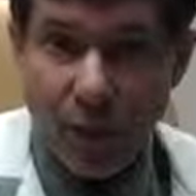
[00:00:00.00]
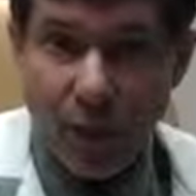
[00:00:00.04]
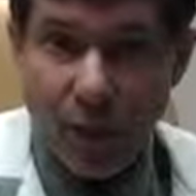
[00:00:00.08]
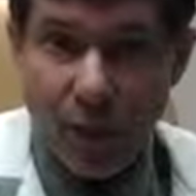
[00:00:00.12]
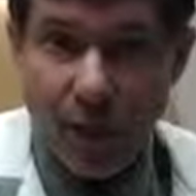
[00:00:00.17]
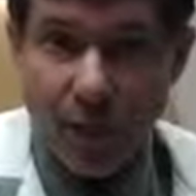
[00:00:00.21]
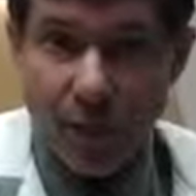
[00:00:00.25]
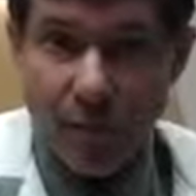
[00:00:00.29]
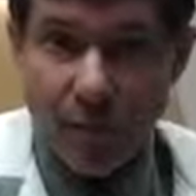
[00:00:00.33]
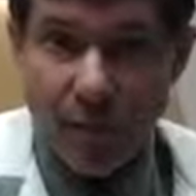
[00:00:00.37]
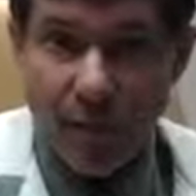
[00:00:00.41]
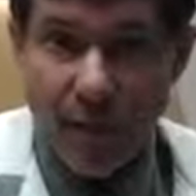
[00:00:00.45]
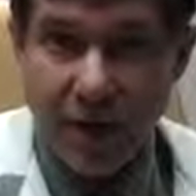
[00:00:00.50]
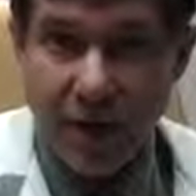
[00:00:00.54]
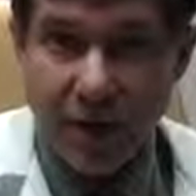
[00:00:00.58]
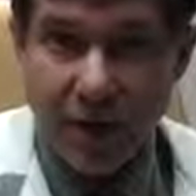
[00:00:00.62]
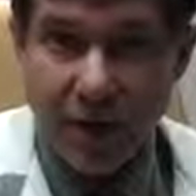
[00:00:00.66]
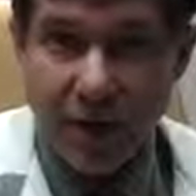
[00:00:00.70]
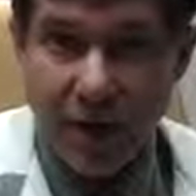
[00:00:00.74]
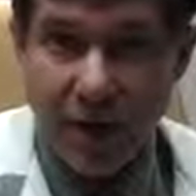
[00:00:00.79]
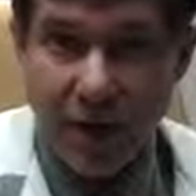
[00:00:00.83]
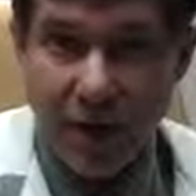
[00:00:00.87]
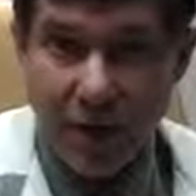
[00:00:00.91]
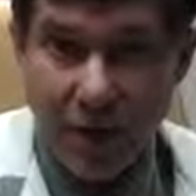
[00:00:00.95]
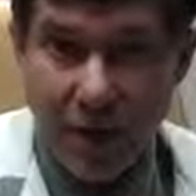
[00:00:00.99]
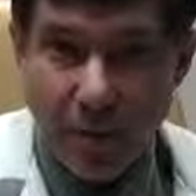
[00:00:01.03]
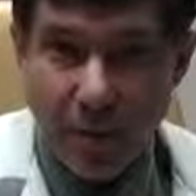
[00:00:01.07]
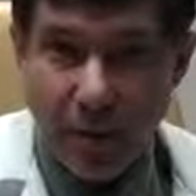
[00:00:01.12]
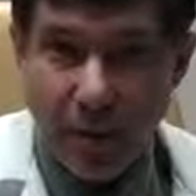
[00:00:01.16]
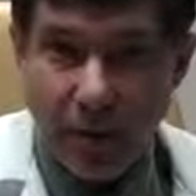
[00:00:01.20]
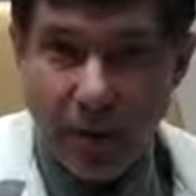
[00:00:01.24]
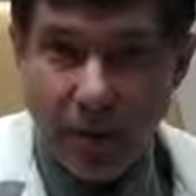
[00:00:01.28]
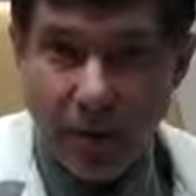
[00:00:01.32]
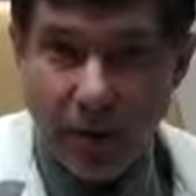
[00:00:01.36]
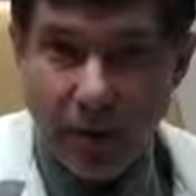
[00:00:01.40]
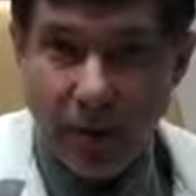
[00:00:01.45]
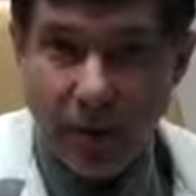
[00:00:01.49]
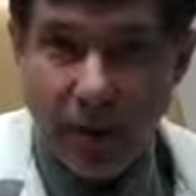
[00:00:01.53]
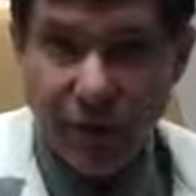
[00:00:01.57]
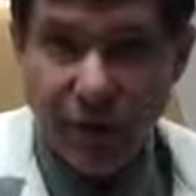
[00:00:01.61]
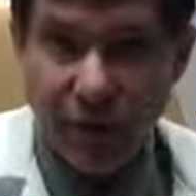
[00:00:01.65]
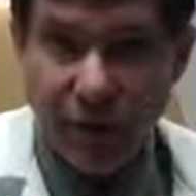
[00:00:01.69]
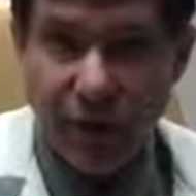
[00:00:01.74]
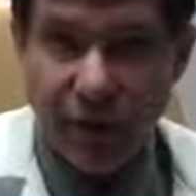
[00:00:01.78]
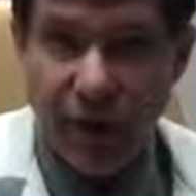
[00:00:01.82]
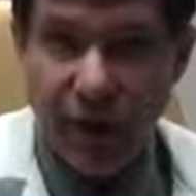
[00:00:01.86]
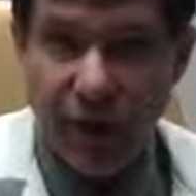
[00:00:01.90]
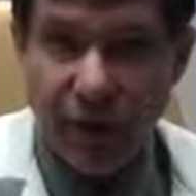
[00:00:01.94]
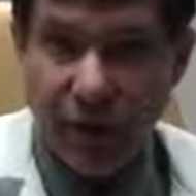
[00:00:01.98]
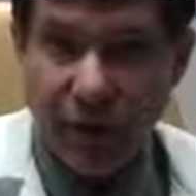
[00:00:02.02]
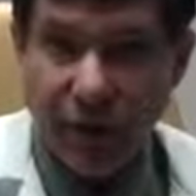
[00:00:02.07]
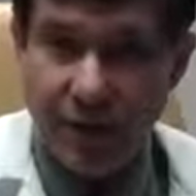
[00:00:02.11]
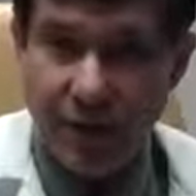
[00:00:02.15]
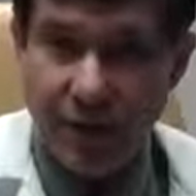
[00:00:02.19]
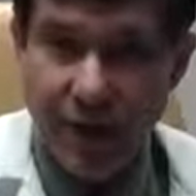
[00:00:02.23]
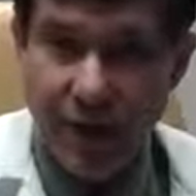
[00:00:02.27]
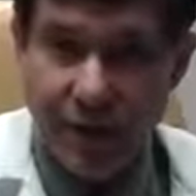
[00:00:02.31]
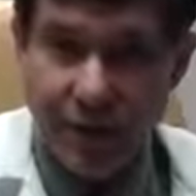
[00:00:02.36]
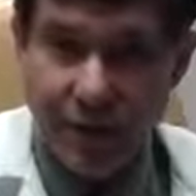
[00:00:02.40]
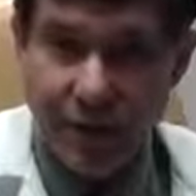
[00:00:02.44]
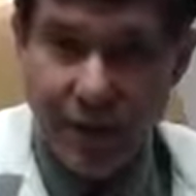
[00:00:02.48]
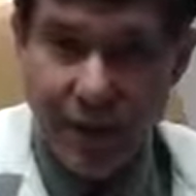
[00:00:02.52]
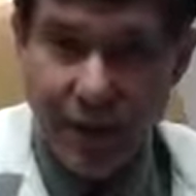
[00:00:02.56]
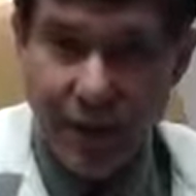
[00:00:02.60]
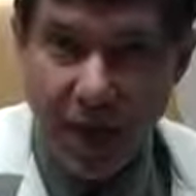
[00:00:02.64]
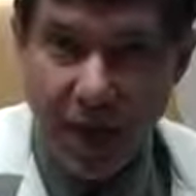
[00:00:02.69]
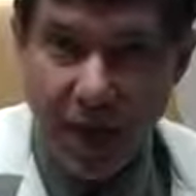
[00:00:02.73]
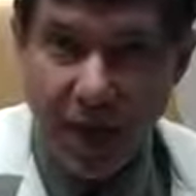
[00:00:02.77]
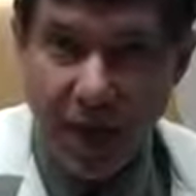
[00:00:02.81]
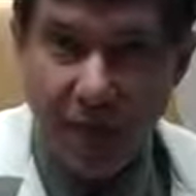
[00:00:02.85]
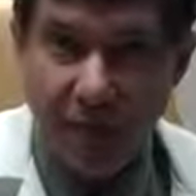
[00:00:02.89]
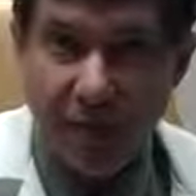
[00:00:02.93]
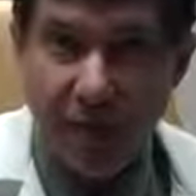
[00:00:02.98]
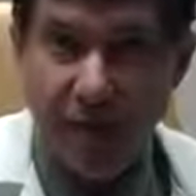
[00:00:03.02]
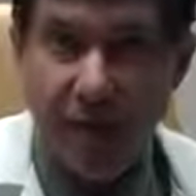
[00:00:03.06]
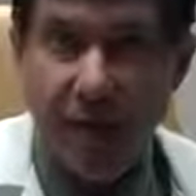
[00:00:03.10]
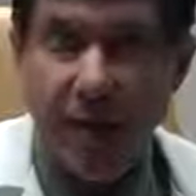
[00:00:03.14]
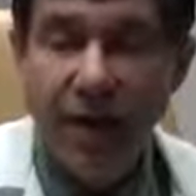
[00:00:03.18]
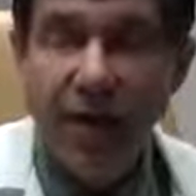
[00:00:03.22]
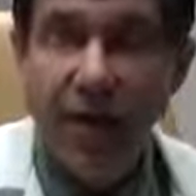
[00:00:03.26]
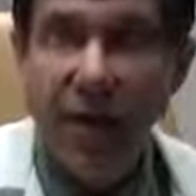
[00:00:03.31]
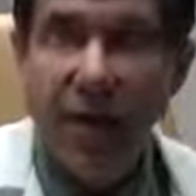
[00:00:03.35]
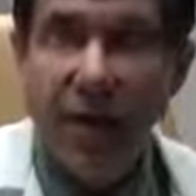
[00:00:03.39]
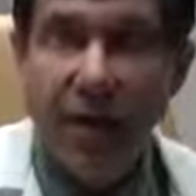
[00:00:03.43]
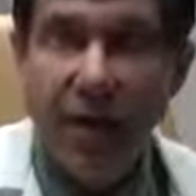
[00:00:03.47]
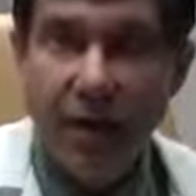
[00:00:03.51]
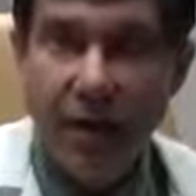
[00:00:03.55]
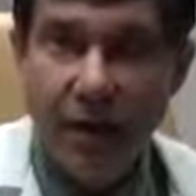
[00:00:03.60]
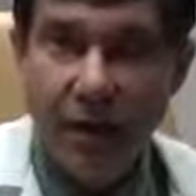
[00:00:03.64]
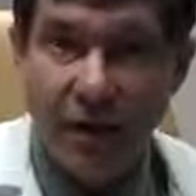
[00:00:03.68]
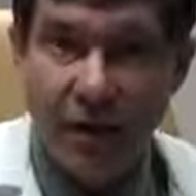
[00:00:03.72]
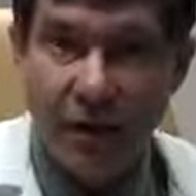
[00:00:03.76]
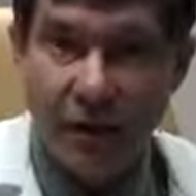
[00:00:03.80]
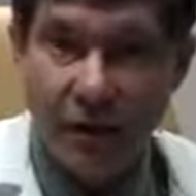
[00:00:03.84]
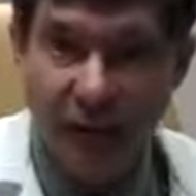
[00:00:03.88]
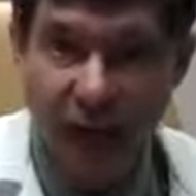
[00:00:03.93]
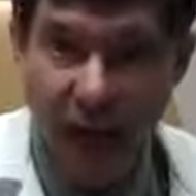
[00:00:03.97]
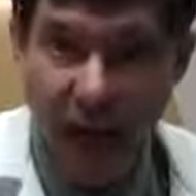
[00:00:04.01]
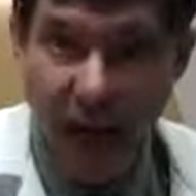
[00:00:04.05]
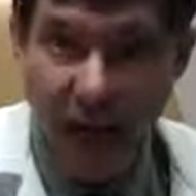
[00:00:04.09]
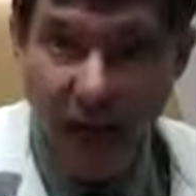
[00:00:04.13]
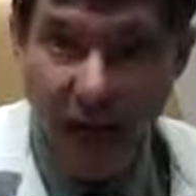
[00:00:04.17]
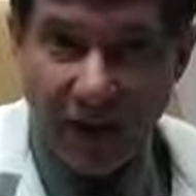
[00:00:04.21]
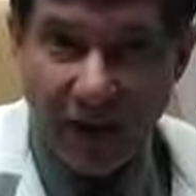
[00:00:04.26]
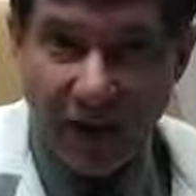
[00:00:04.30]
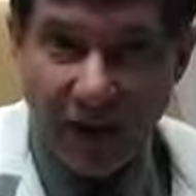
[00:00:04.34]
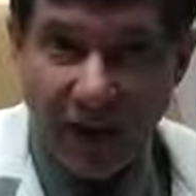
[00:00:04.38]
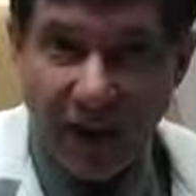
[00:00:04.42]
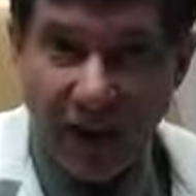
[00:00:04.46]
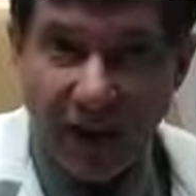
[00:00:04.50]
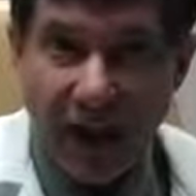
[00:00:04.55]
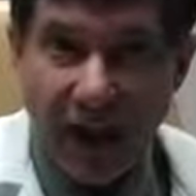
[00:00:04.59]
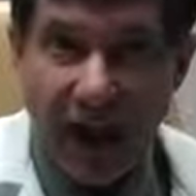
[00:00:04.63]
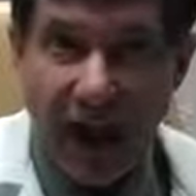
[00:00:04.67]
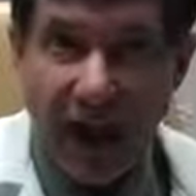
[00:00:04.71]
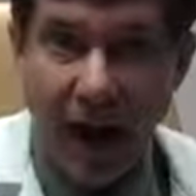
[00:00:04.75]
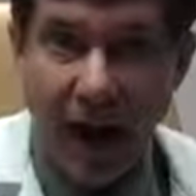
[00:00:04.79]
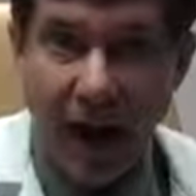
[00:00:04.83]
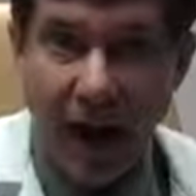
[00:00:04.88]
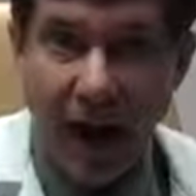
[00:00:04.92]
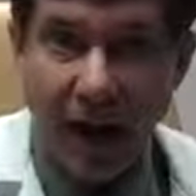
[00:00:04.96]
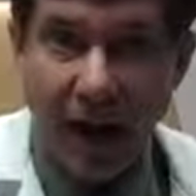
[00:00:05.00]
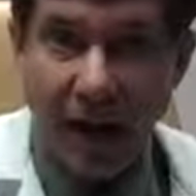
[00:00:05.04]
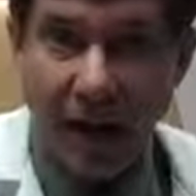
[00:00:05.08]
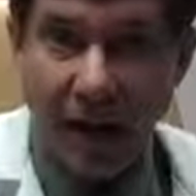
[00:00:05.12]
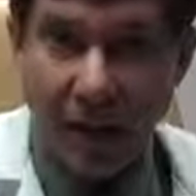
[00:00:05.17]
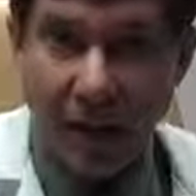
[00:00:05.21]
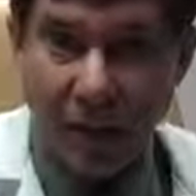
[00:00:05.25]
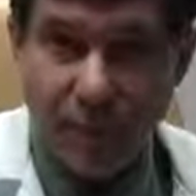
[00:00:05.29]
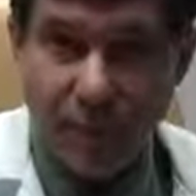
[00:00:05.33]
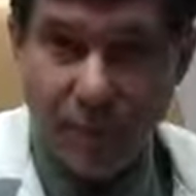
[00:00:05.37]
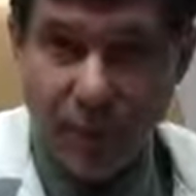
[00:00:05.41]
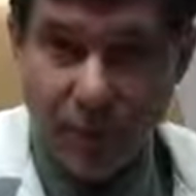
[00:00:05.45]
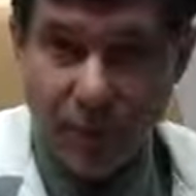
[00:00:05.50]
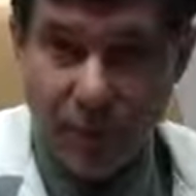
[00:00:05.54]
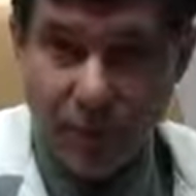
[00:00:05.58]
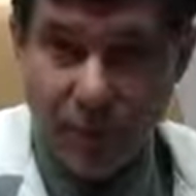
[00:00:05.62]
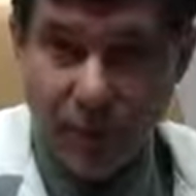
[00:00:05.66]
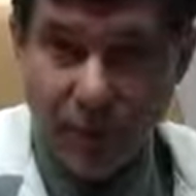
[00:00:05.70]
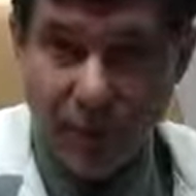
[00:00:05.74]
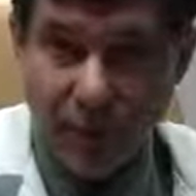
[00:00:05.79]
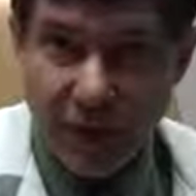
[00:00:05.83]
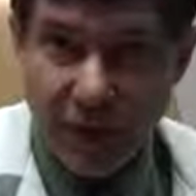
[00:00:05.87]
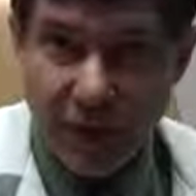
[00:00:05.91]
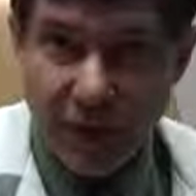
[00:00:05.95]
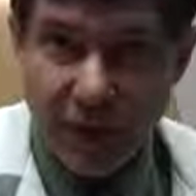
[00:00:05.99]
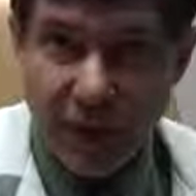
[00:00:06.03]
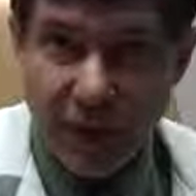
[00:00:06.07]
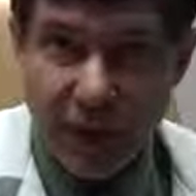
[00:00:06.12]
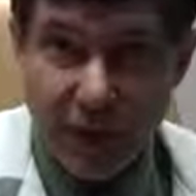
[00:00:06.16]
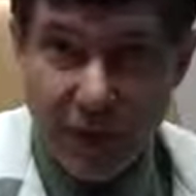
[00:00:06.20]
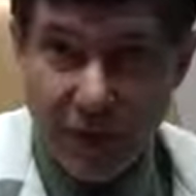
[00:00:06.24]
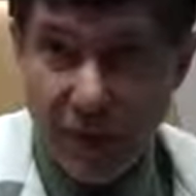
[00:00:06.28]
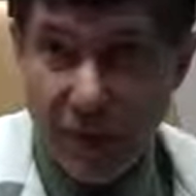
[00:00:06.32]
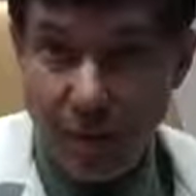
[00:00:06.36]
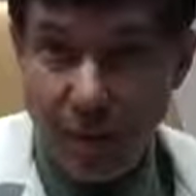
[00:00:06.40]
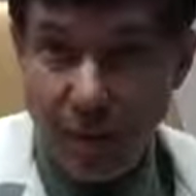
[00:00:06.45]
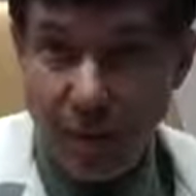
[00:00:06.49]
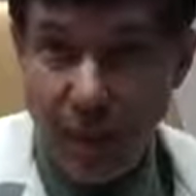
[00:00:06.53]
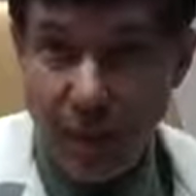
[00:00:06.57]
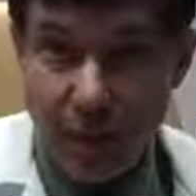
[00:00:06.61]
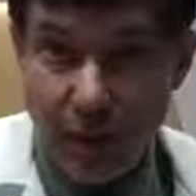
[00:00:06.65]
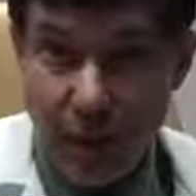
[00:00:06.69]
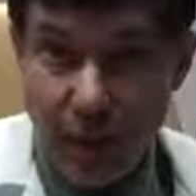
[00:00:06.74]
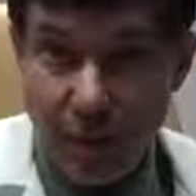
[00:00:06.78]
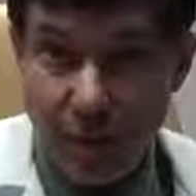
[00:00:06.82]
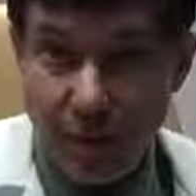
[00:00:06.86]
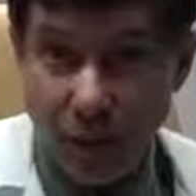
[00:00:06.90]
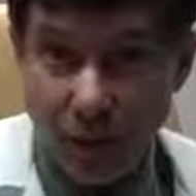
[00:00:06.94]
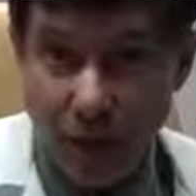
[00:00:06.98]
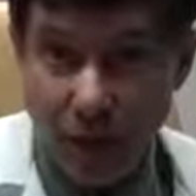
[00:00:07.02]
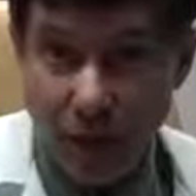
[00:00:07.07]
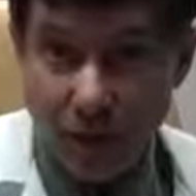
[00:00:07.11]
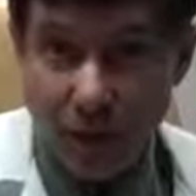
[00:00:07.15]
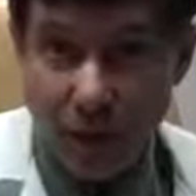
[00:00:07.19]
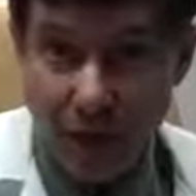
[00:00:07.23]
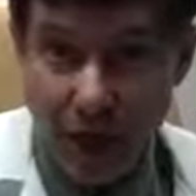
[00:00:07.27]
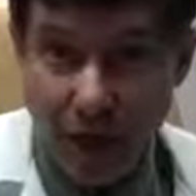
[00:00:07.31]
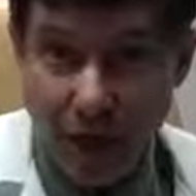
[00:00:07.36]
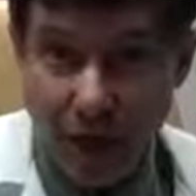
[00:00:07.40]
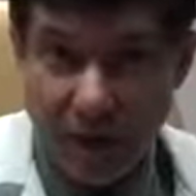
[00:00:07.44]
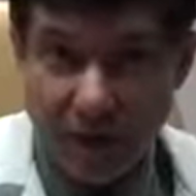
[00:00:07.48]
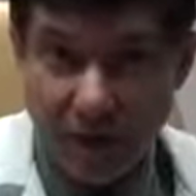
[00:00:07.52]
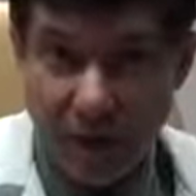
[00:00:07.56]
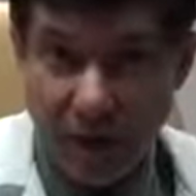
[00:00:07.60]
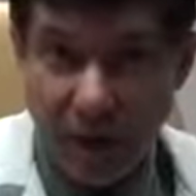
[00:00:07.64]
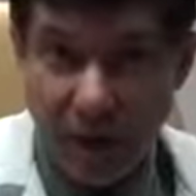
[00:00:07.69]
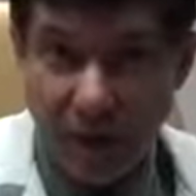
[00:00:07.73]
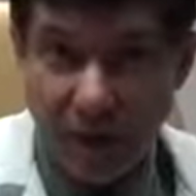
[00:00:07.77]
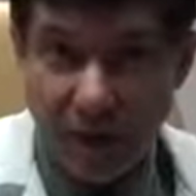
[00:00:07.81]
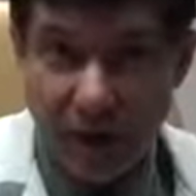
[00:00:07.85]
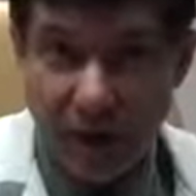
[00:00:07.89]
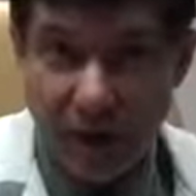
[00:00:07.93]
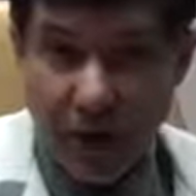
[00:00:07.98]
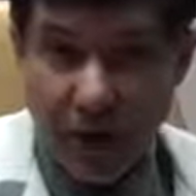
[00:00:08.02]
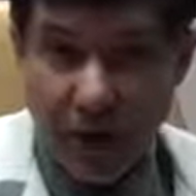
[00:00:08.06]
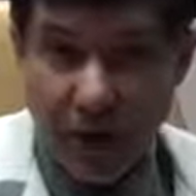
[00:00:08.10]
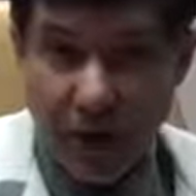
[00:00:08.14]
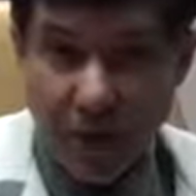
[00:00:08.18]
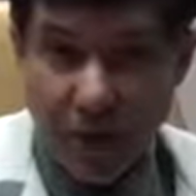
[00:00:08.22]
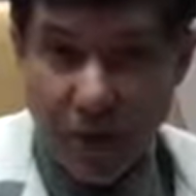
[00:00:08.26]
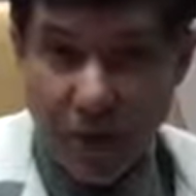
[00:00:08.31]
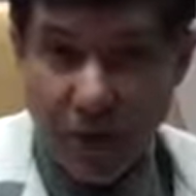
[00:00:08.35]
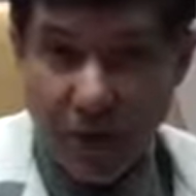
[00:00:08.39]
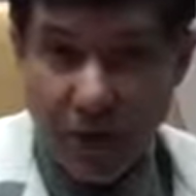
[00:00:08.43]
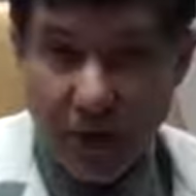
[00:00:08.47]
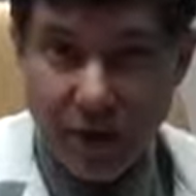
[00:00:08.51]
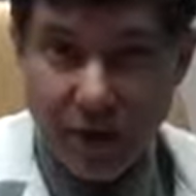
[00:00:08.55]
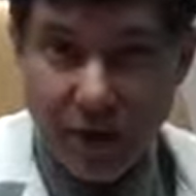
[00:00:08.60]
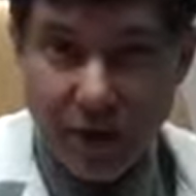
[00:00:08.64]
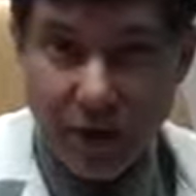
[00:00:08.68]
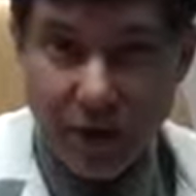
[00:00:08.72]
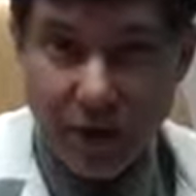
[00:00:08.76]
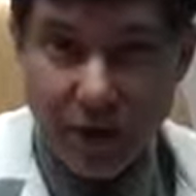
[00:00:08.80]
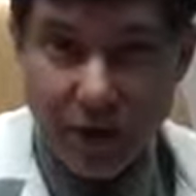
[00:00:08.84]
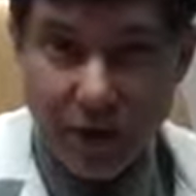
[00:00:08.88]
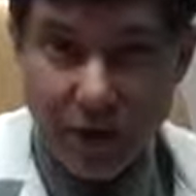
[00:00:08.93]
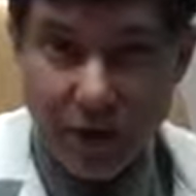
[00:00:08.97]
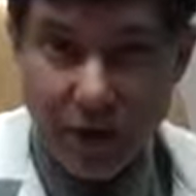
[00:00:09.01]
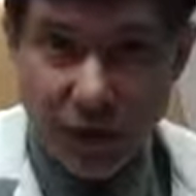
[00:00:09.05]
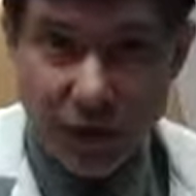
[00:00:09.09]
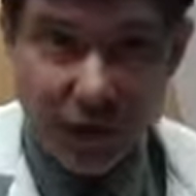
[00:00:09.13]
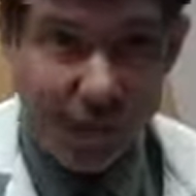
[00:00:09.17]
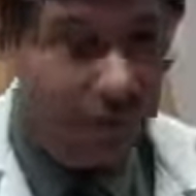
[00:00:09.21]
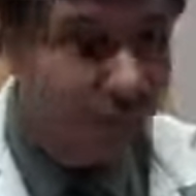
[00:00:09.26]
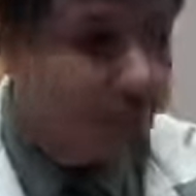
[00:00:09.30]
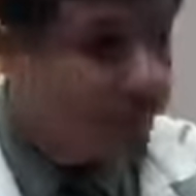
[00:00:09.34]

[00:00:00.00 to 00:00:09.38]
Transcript: We then mix the combination of the three, the stem cells, the fat, and the protein and the platelet-rich plasma into one solution.